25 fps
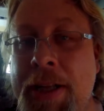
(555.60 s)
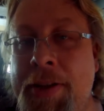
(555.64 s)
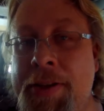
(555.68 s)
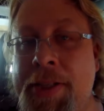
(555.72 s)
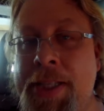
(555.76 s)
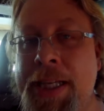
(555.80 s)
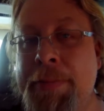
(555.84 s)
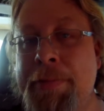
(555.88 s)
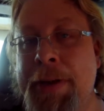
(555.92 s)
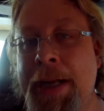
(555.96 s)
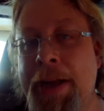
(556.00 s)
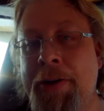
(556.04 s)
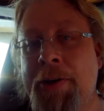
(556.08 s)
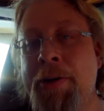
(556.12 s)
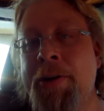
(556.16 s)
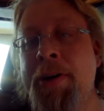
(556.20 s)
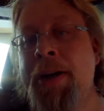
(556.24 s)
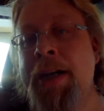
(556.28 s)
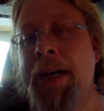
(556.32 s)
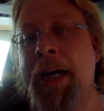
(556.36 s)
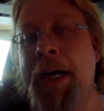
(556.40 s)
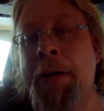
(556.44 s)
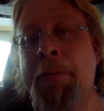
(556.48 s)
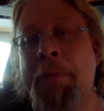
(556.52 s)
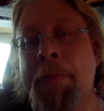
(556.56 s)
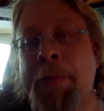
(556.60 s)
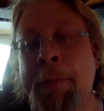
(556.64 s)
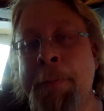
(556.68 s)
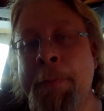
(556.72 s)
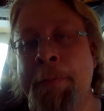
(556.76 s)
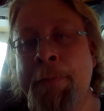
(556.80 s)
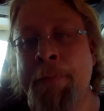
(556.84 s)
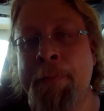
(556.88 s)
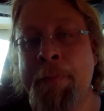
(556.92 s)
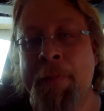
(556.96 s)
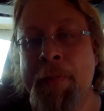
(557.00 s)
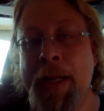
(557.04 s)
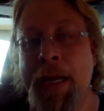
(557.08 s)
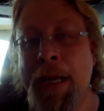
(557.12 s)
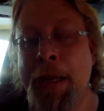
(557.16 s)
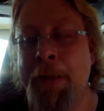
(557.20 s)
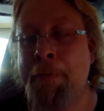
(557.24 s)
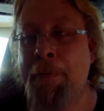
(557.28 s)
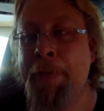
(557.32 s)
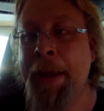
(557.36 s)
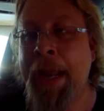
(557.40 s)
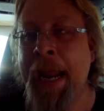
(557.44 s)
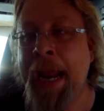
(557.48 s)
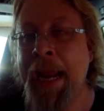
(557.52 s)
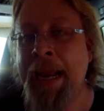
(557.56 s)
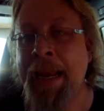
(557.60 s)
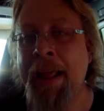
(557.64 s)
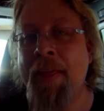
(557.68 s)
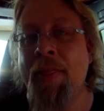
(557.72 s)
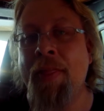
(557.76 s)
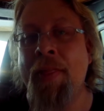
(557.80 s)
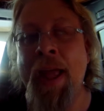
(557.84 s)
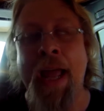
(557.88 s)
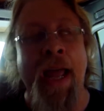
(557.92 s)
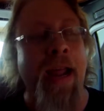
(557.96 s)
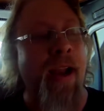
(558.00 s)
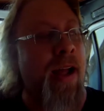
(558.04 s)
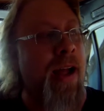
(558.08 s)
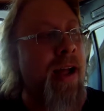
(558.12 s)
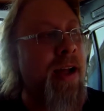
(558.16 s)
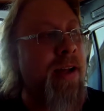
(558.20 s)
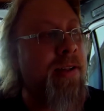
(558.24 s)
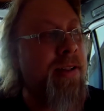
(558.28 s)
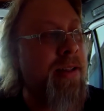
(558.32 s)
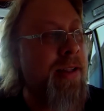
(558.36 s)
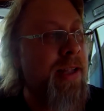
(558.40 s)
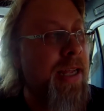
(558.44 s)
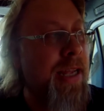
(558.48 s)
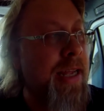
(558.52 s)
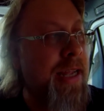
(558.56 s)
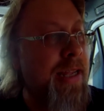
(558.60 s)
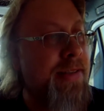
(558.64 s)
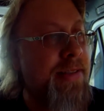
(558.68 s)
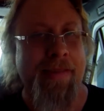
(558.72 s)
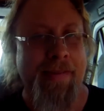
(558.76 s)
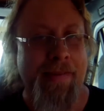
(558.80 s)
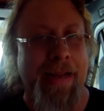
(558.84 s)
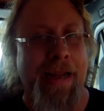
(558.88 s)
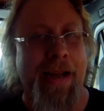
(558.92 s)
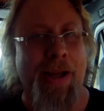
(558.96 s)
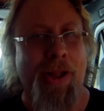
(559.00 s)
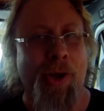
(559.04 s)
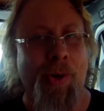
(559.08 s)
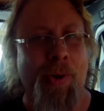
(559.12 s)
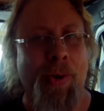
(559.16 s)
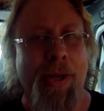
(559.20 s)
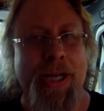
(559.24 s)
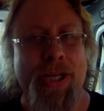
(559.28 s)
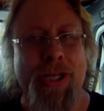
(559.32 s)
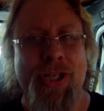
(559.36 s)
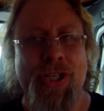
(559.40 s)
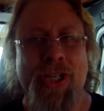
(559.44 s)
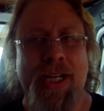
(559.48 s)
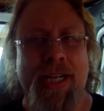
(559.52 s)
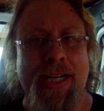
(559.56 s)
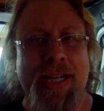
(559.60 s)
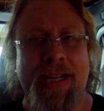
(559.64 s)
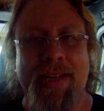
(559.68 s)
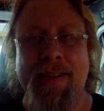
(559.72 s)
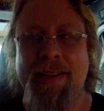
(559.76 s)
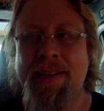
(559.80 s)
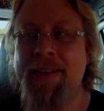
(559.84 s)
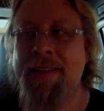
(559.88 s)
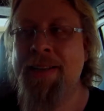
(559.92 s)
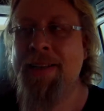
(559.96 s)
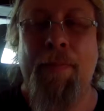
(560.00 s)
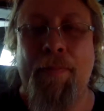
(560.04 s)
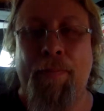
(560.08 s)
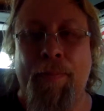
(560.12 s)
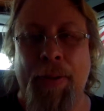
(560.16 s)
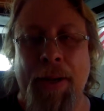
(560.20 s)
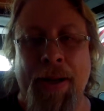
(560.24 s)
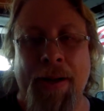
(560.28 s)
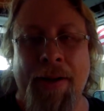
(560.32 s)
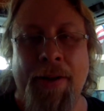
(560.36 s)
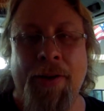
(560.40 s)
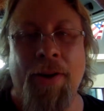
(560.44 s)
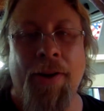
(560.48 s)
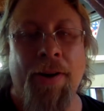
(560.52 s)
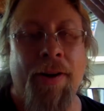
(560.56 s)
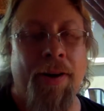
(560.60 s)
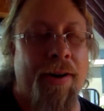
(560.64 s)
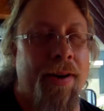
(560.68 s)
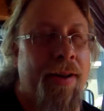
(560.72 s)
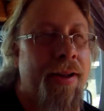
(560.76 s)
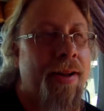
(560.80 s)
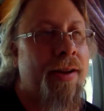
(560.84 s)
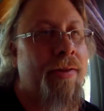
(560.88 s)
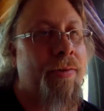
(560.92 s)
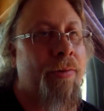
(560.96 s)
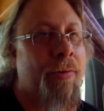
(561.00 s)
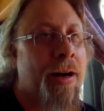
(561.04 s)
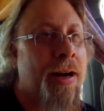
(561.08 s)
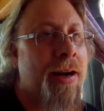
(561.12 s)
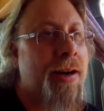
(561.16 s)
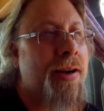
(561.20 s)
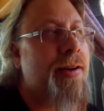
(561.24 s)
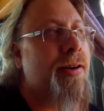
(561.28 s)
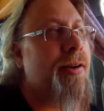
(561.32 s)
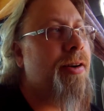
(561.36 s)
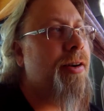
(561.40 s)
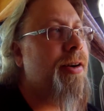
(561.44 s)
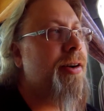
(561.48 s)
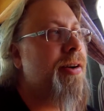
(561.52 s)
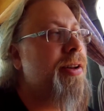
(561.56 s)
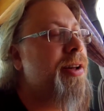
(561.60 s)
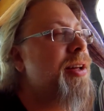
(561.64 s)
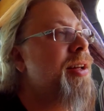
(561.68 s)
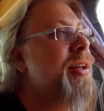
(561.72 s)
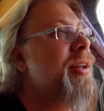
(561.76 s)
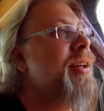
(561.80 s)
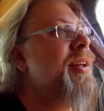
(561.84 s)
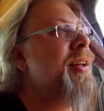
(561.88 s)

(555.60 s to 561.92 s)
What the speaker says: it, you see my hood up. I'm painting that ugly yellowish bug guard, rock guard.